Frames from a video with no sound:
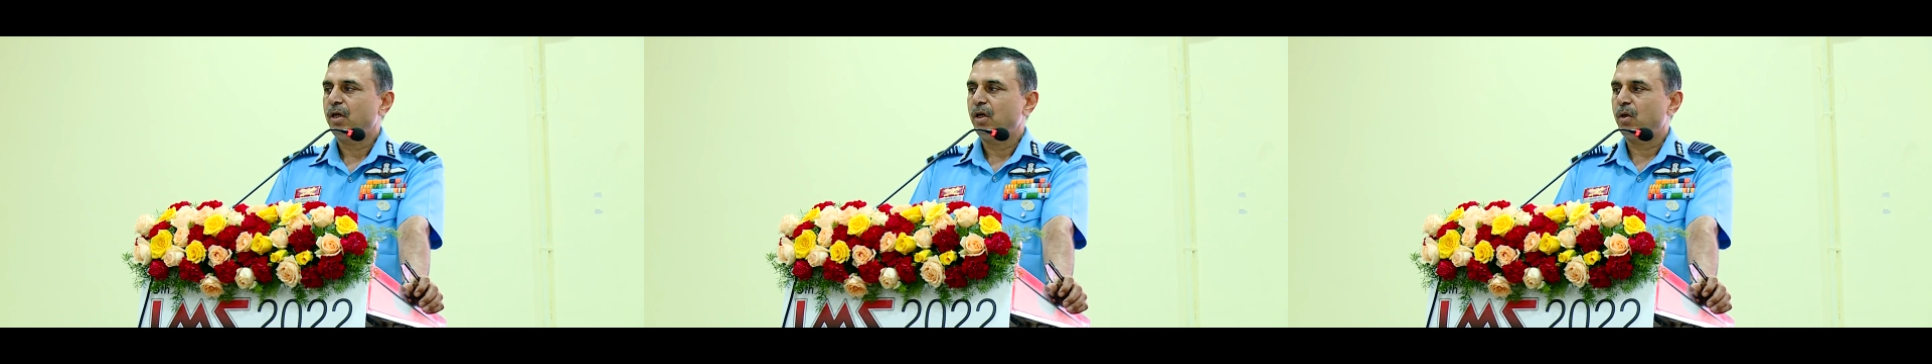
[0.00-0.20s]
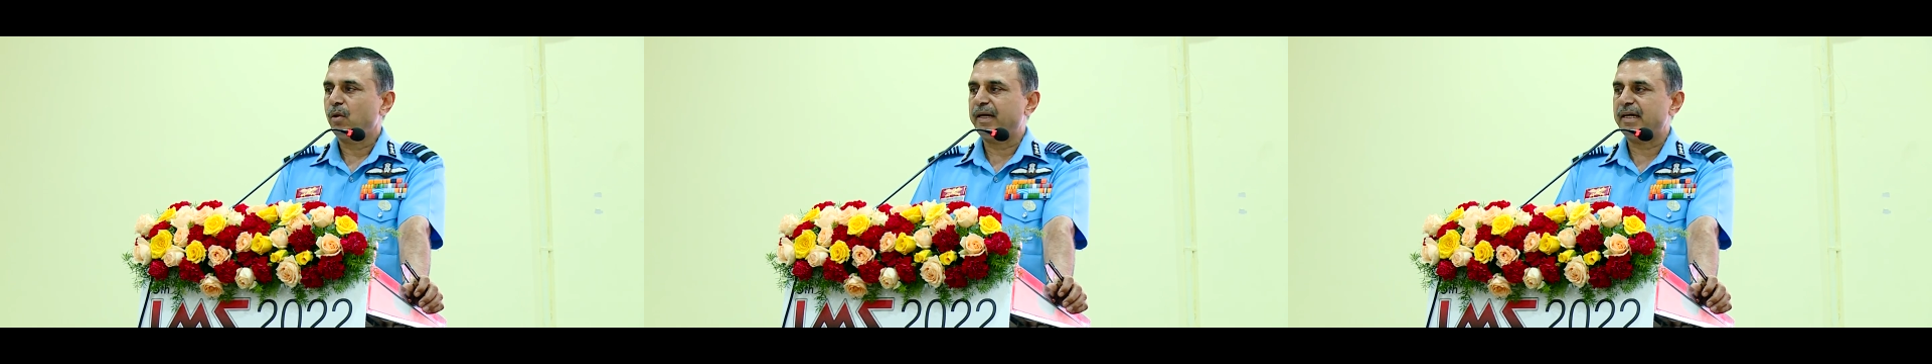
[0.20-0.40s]

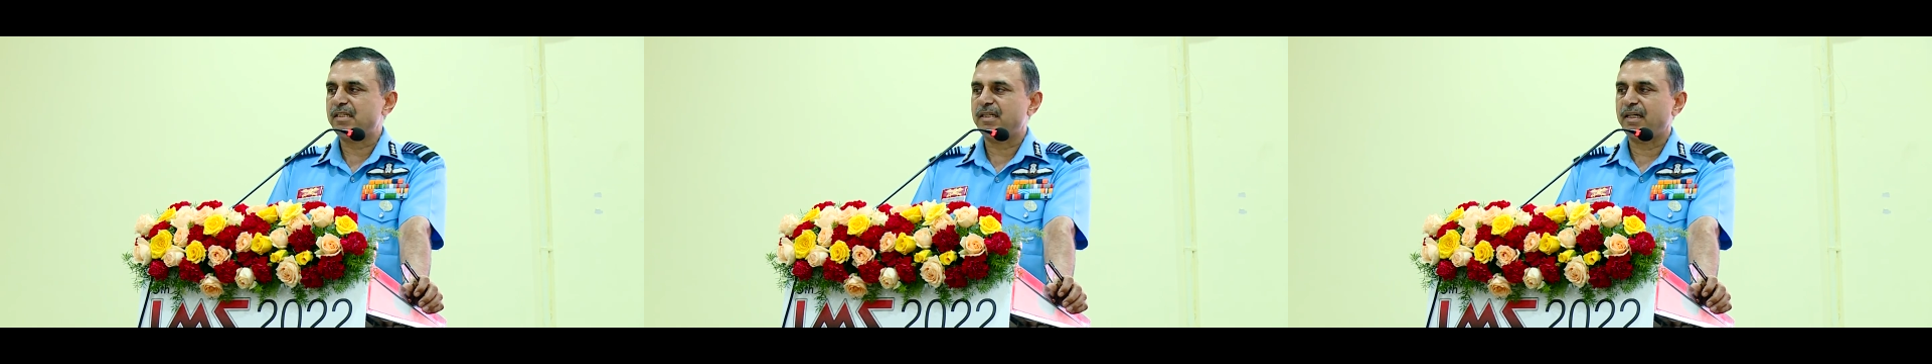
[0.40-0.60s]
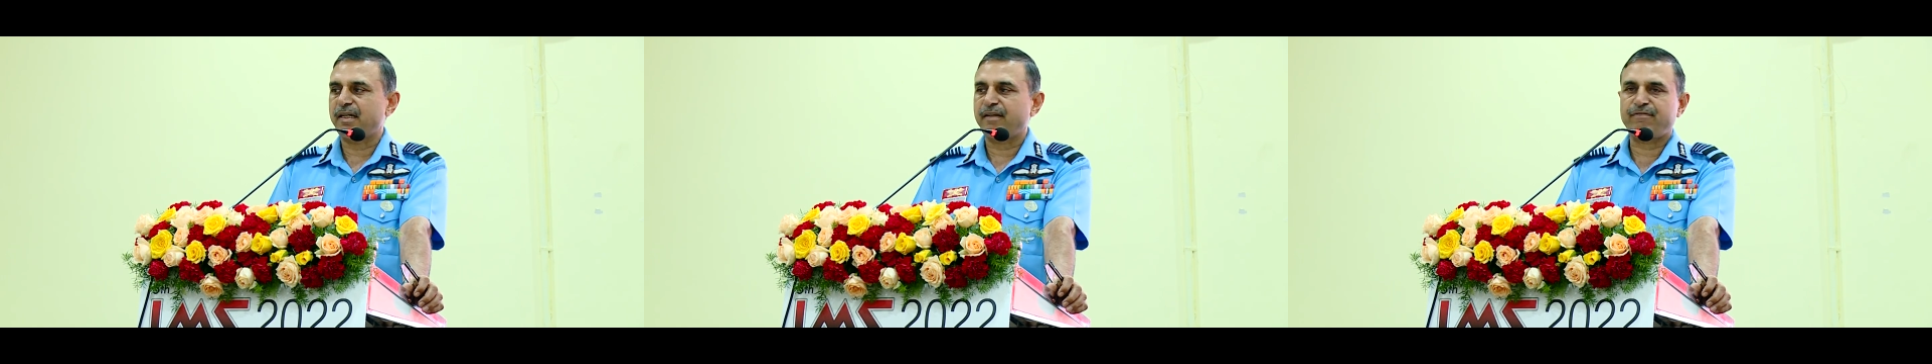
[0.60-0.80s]
to get
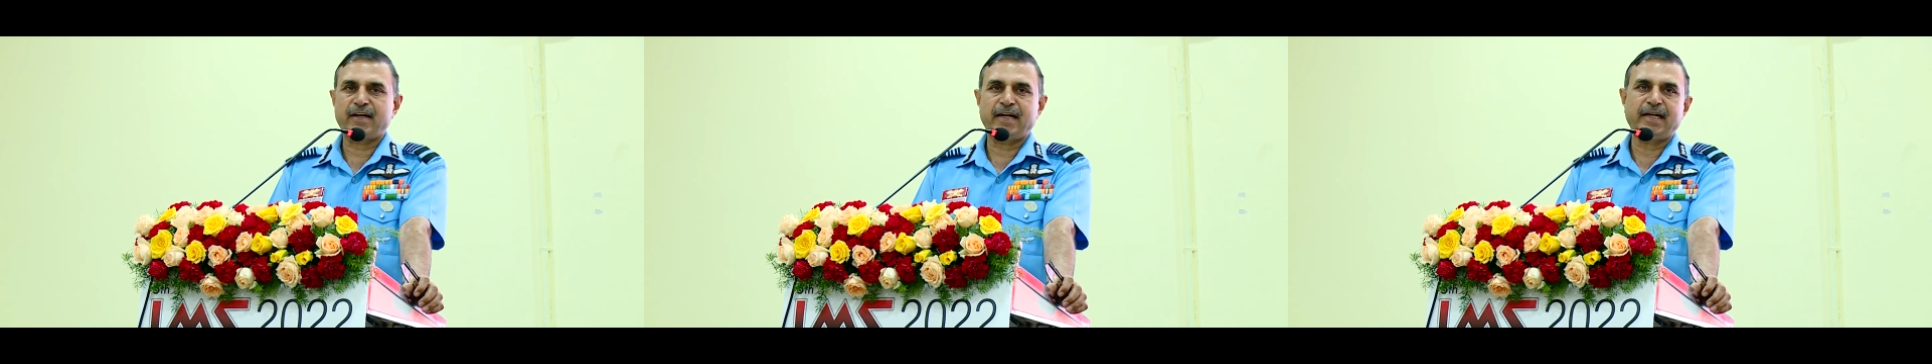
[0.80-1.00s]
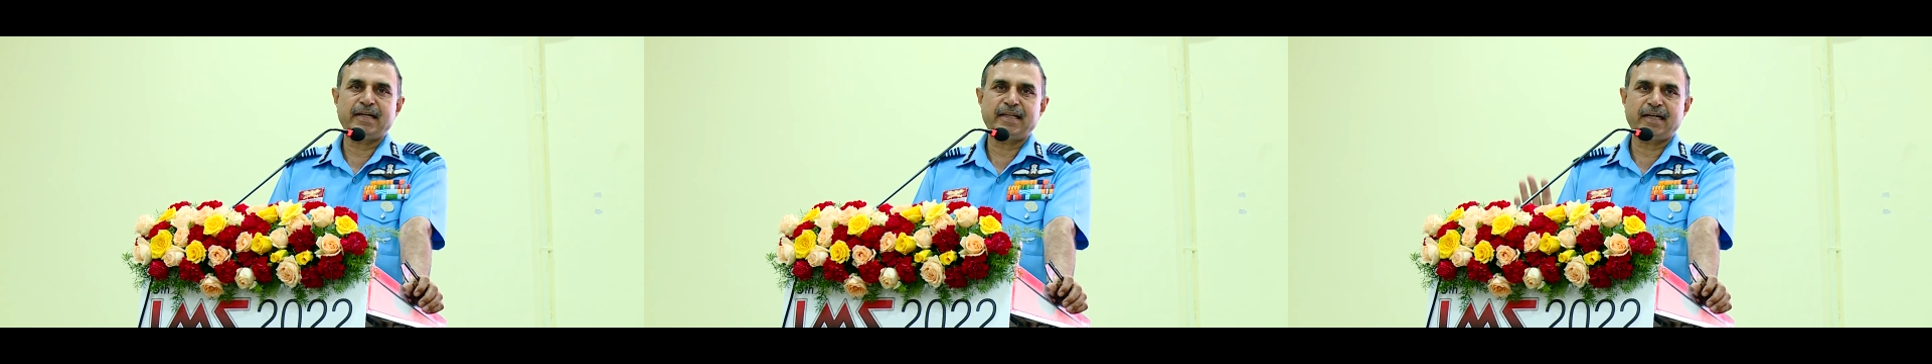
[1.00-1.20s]

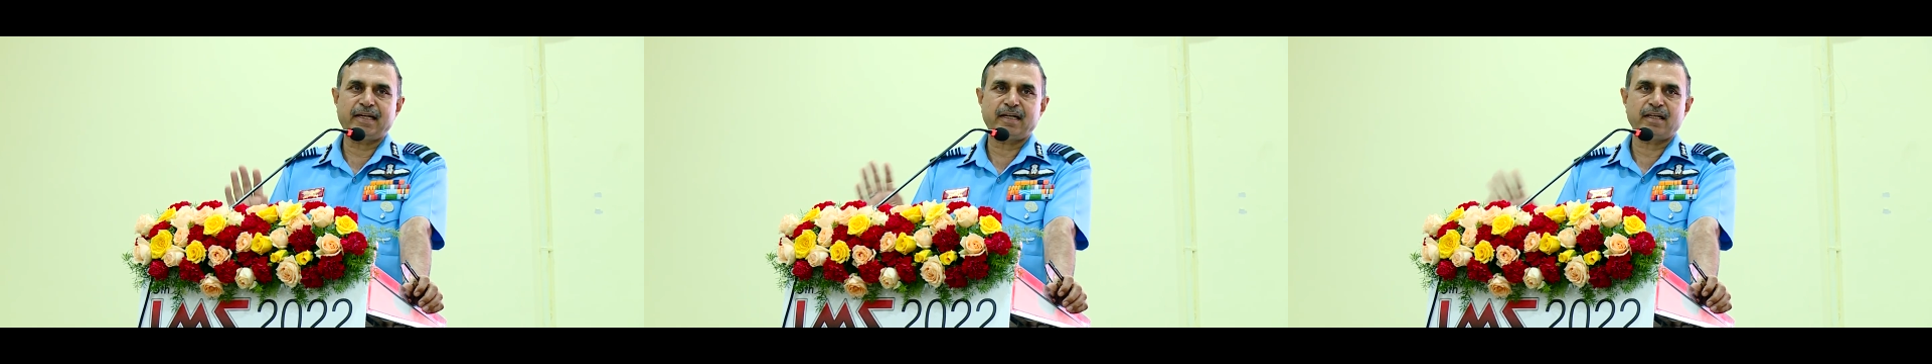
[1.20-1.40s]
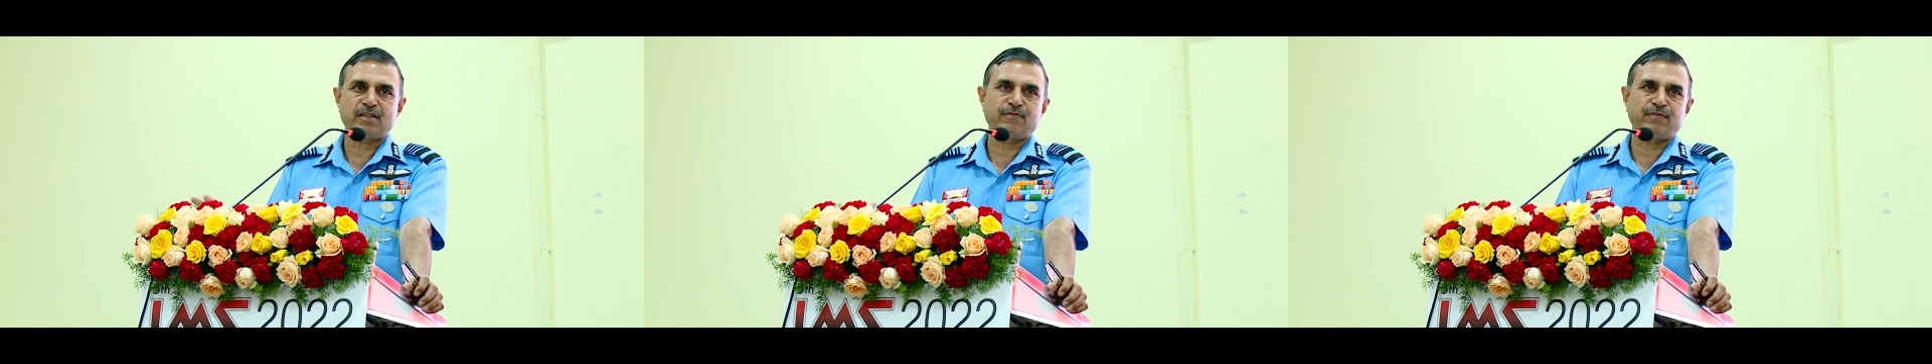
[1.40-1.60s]
certified that
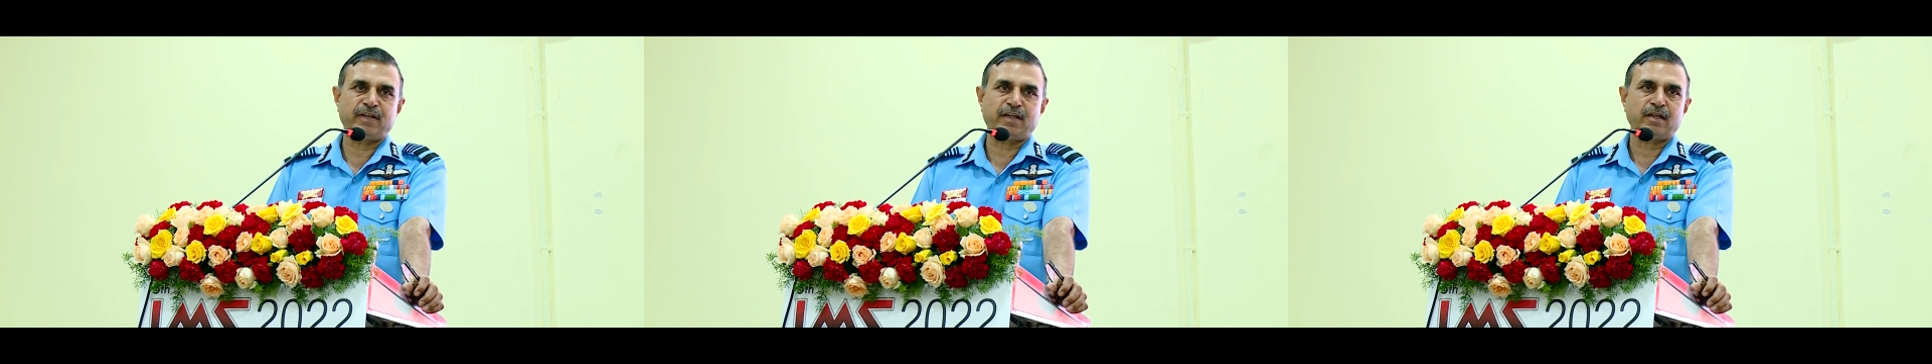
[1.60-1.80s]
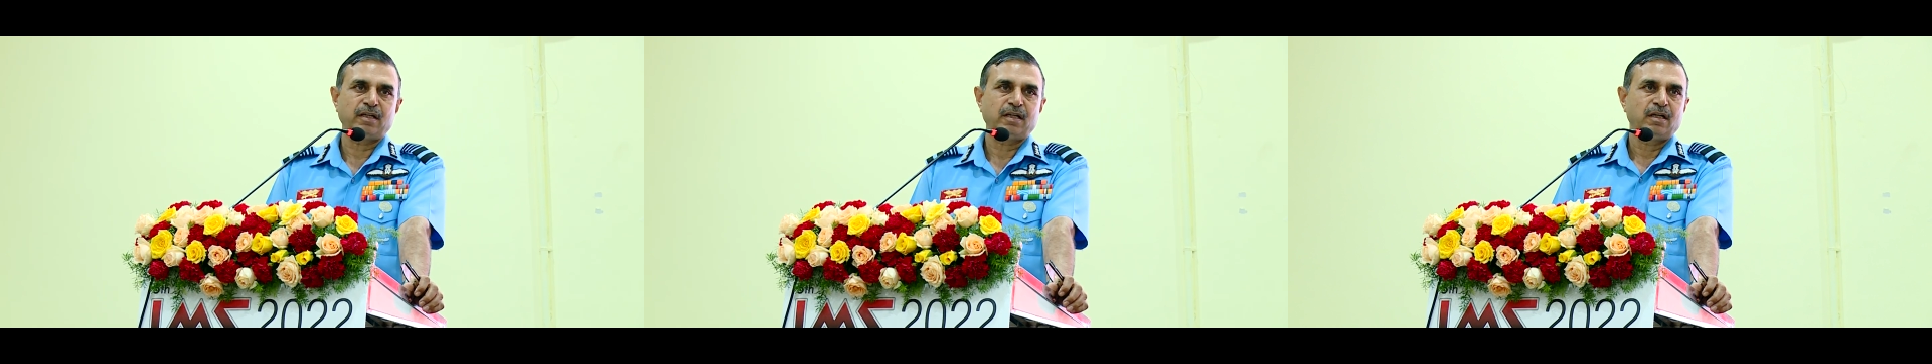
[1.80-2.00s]
it is
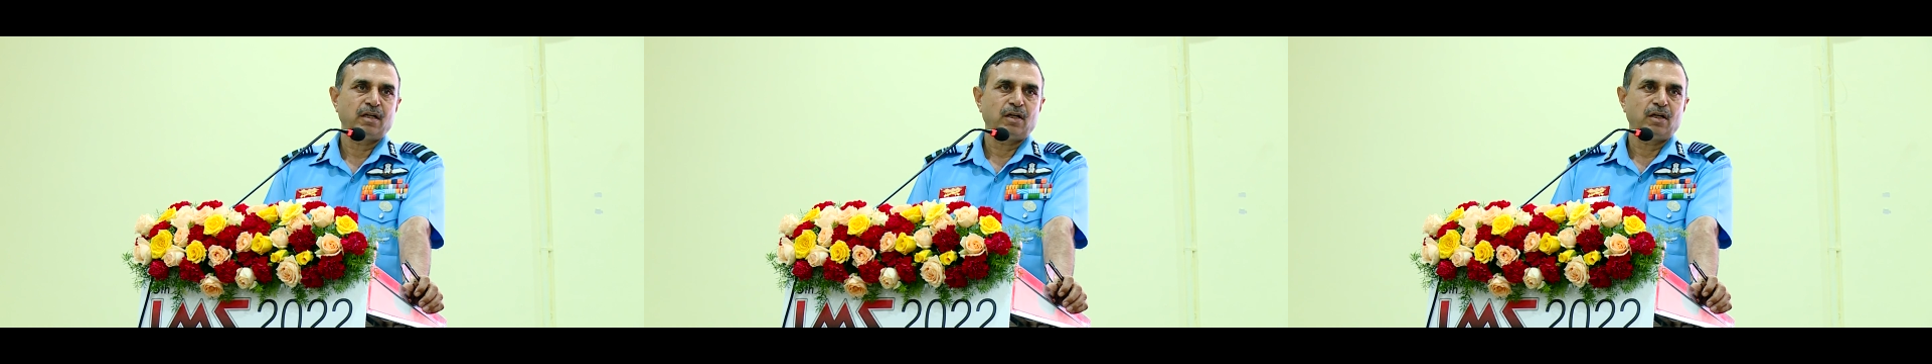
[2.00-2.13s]
fit